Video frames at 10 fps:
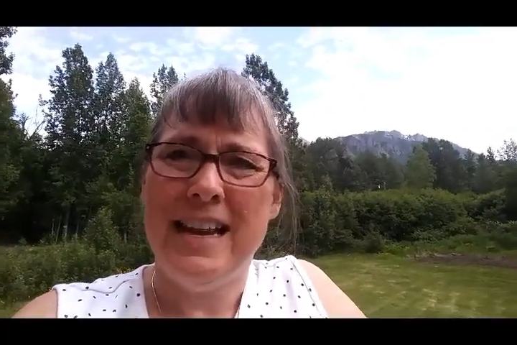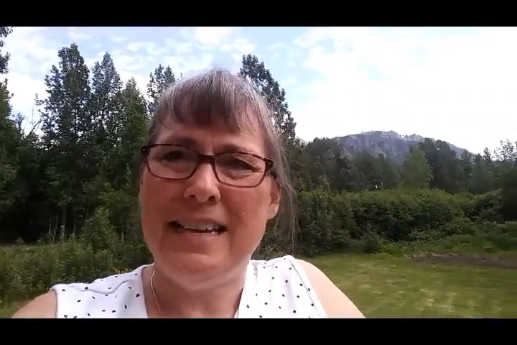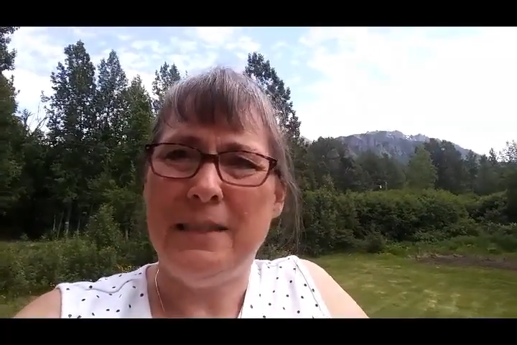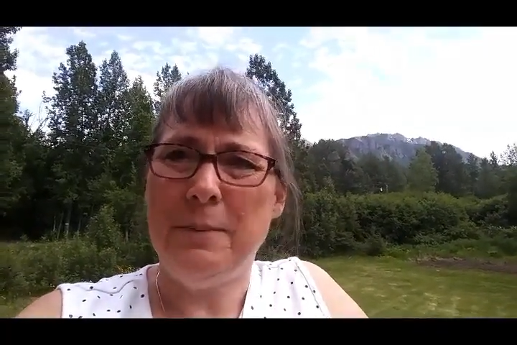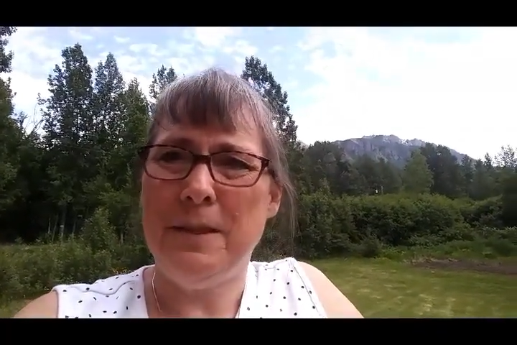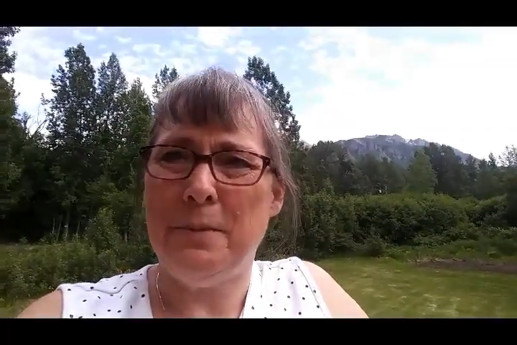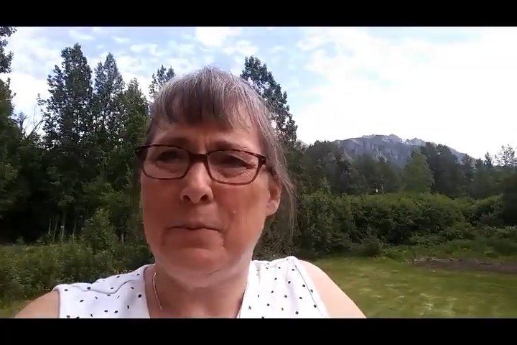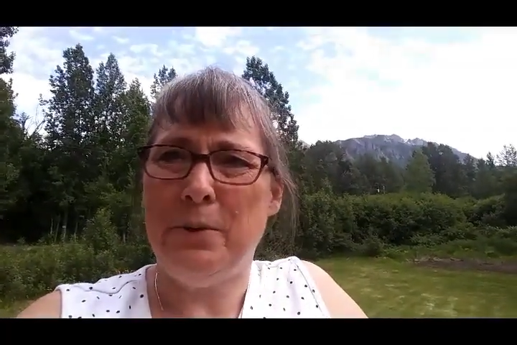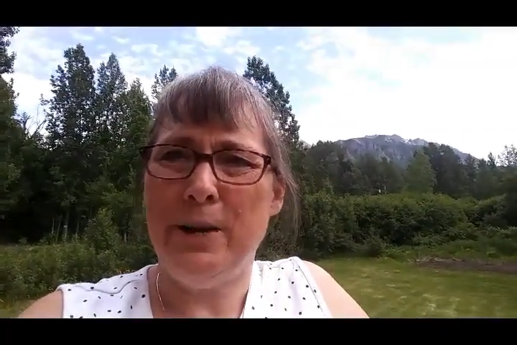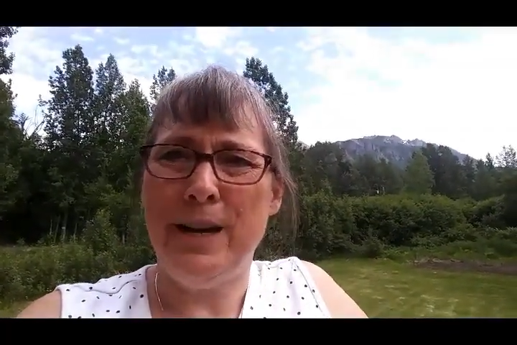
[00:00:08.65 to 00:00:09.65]
I spent the
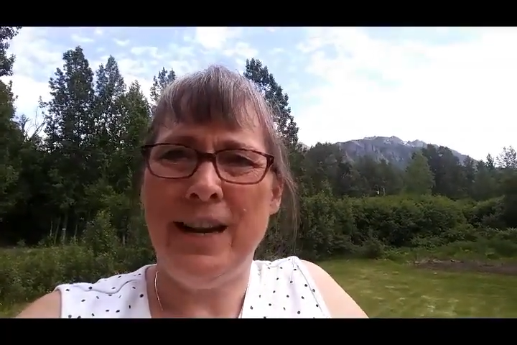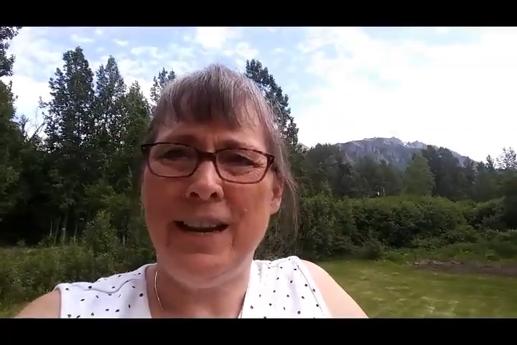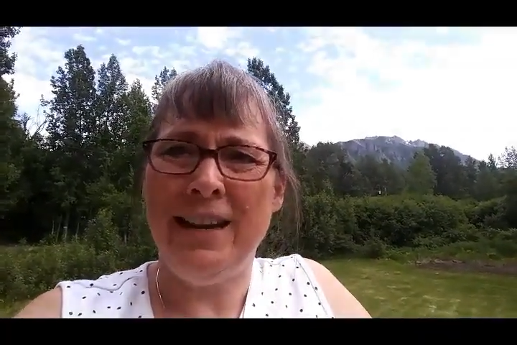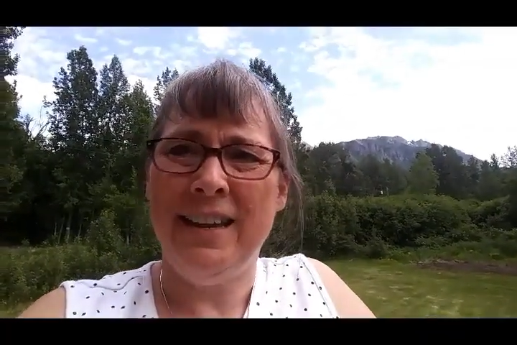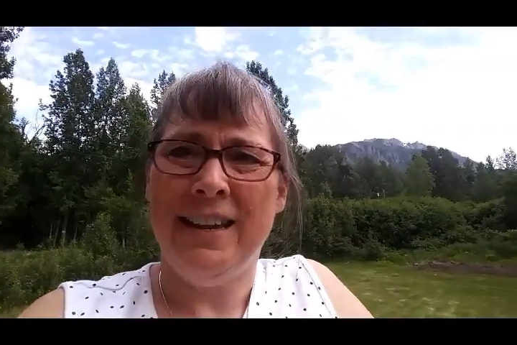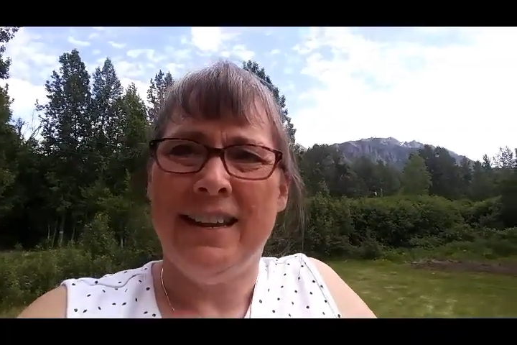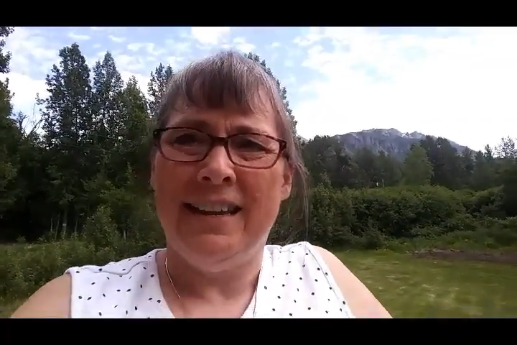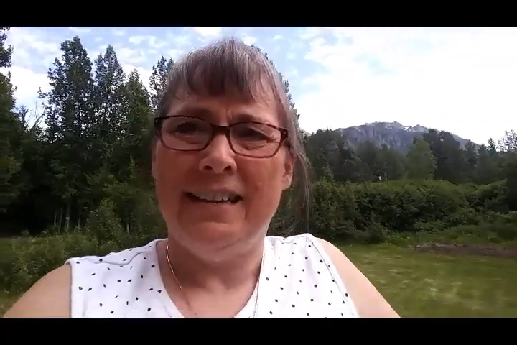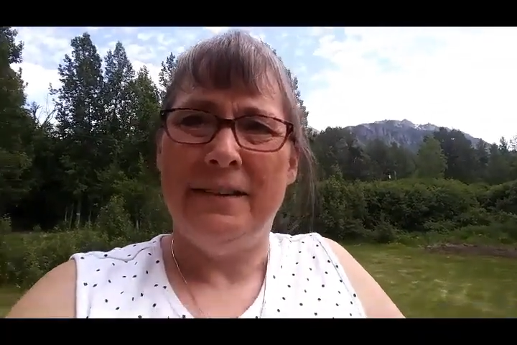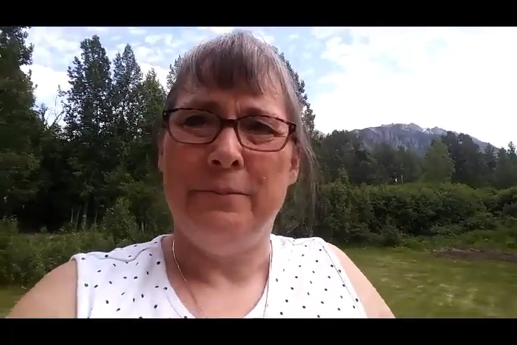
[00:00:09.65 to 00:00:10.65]
morning
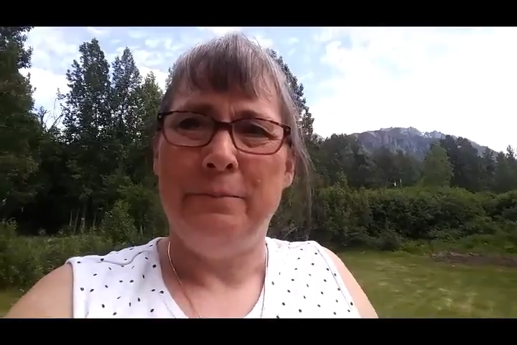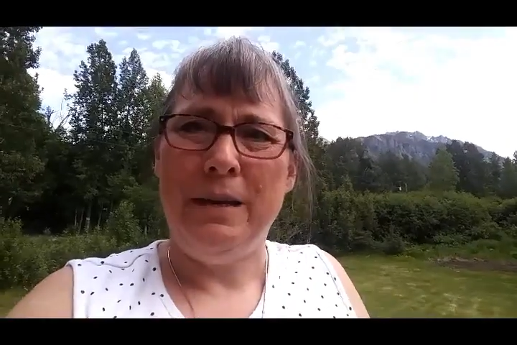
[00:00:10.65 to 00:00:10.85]
um,